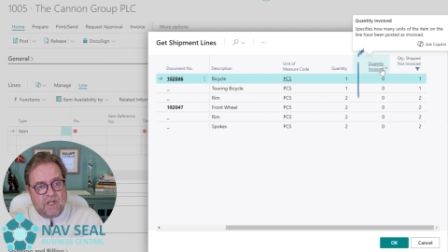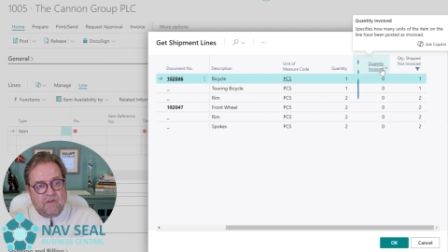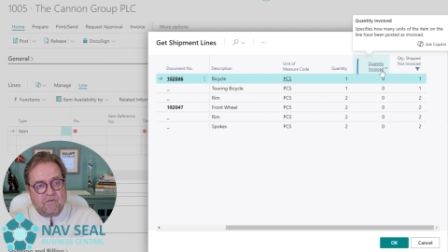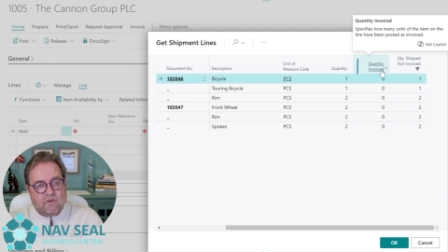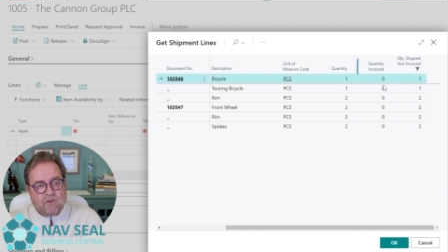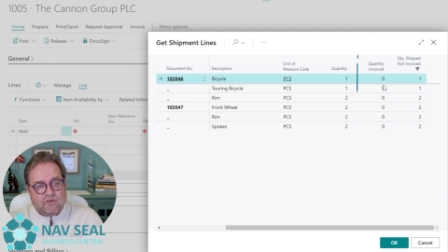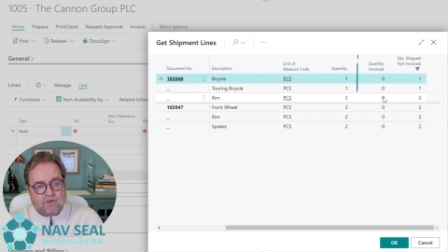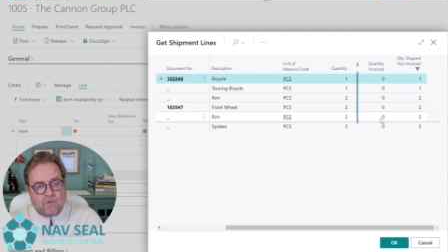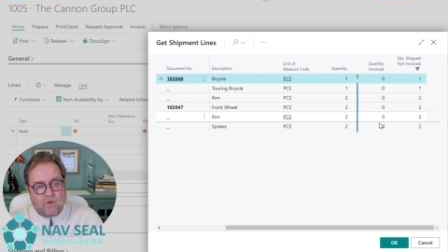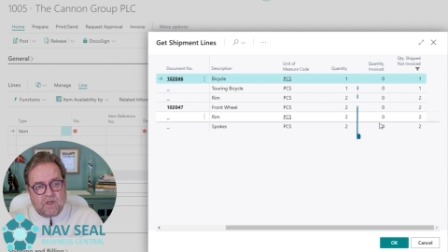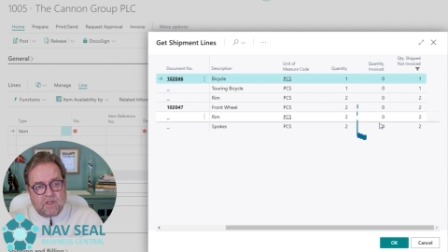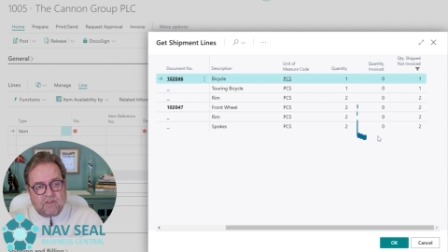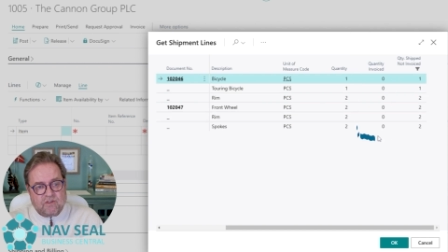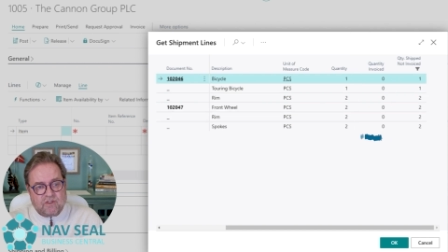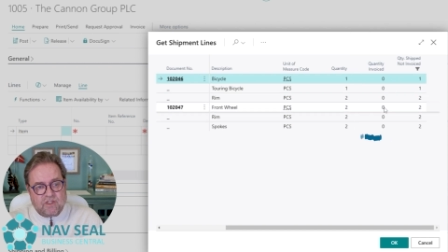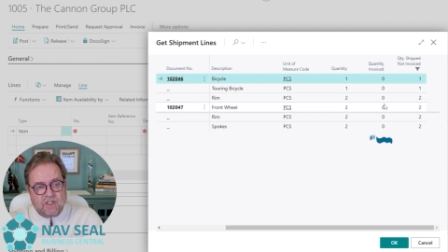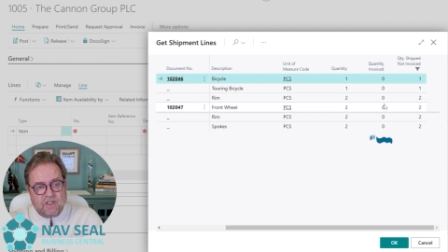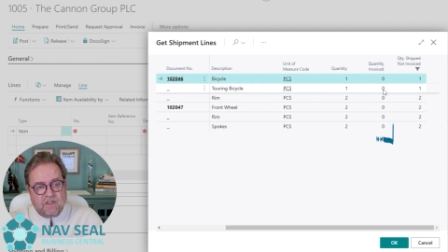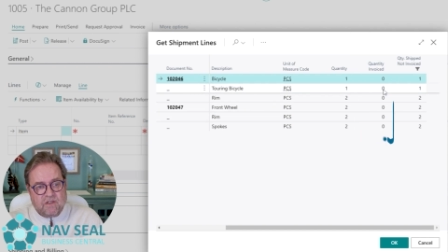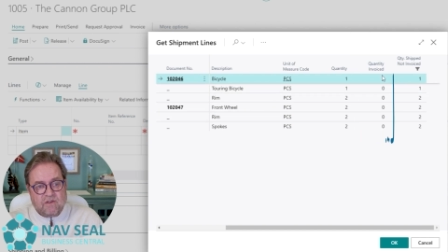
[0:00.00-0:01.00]

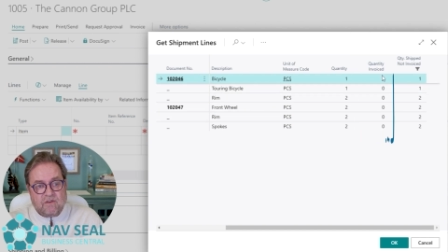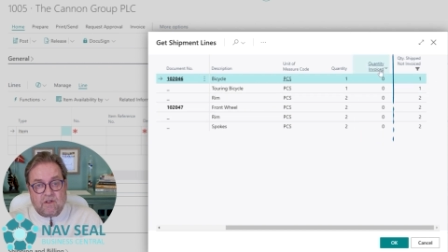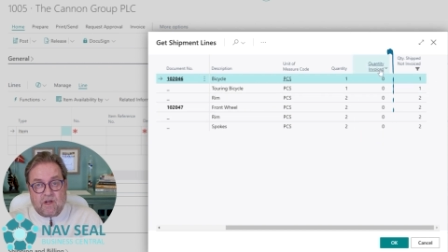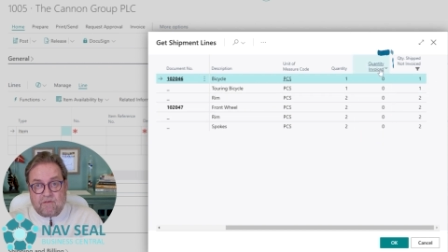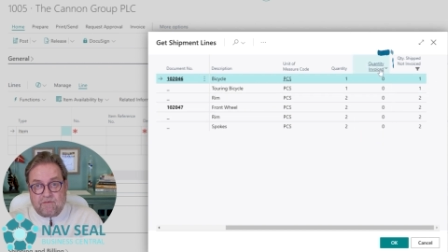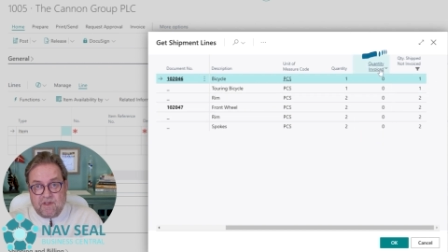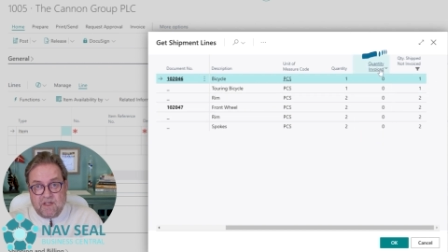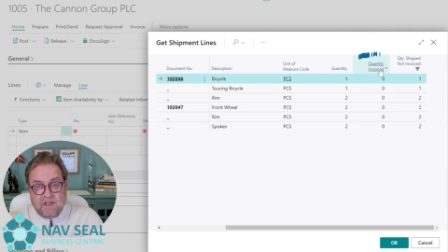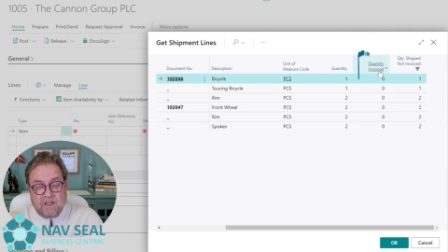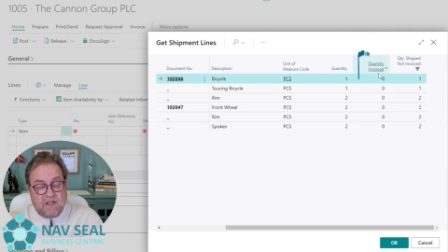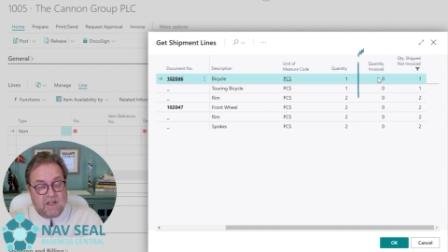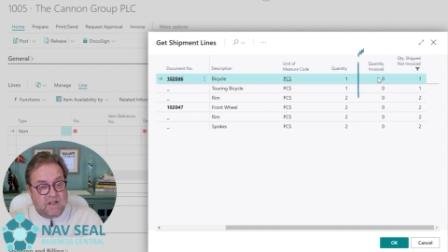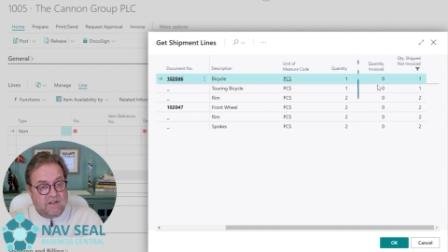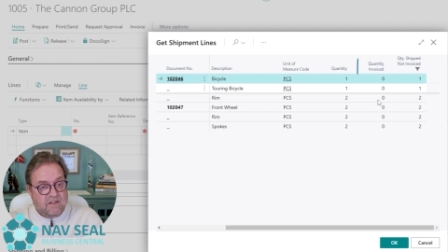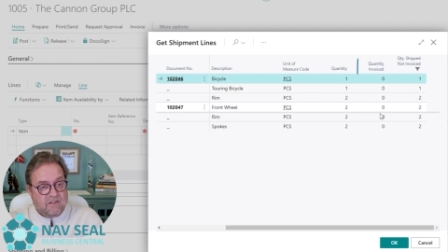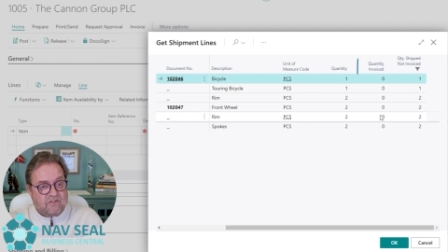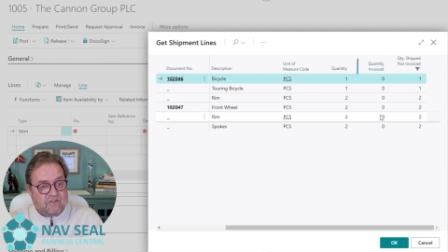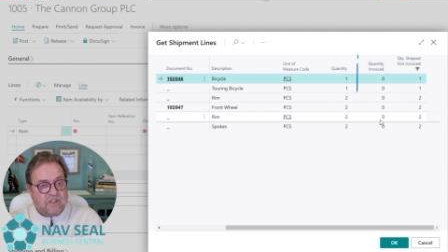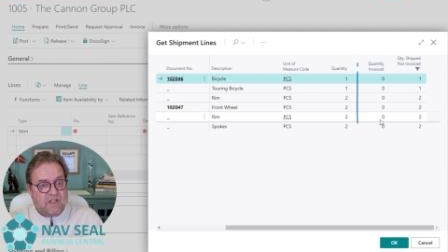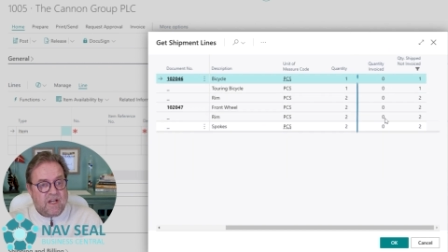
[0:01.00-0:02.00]
quantity? Nothing in this
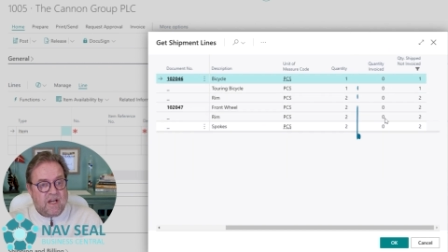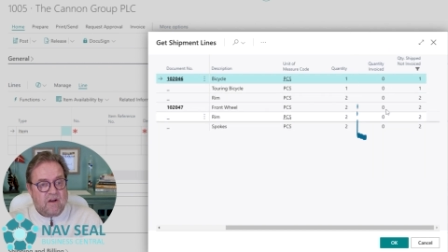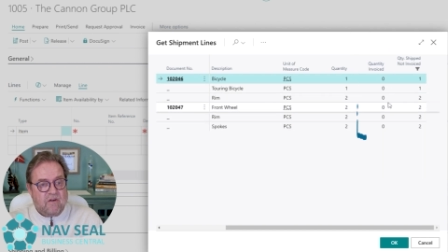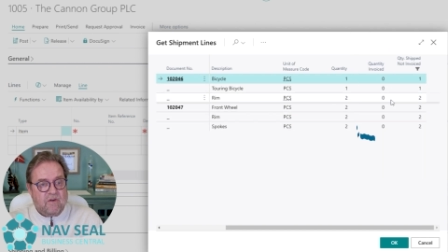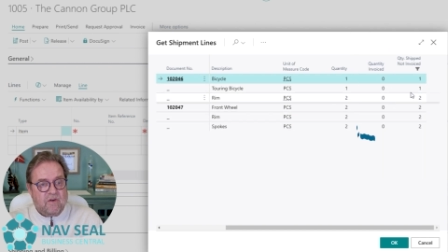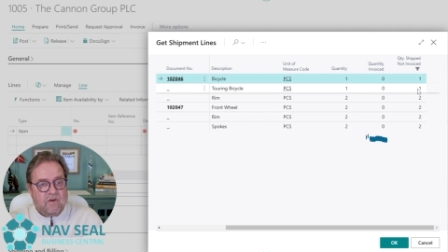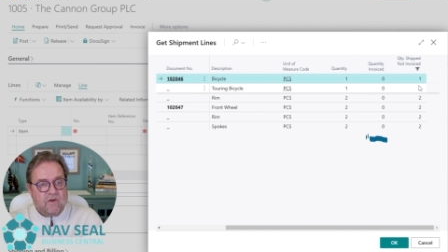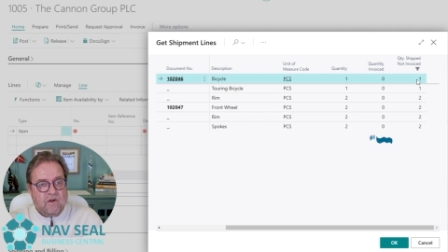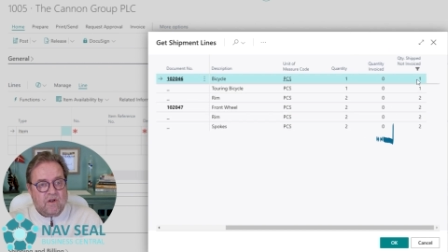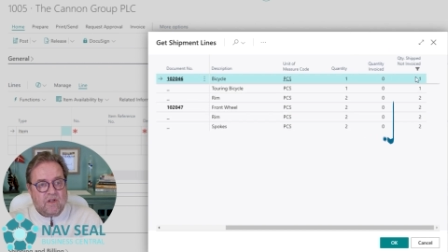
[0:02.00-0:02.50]
scenario.